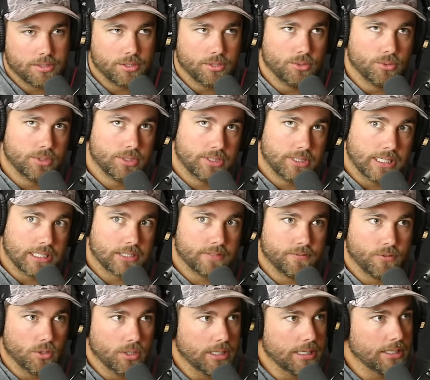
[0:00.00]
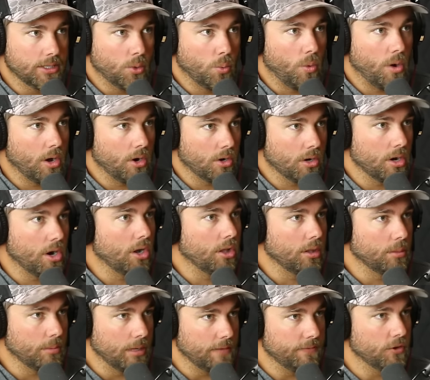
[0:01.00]
to 6 foot in the water
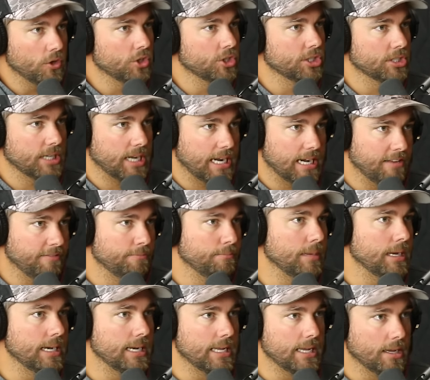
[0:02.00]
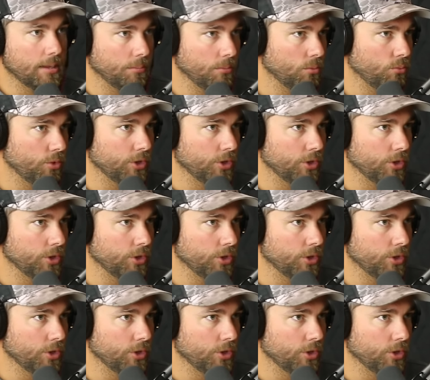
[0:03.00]
column if you're just kind of medium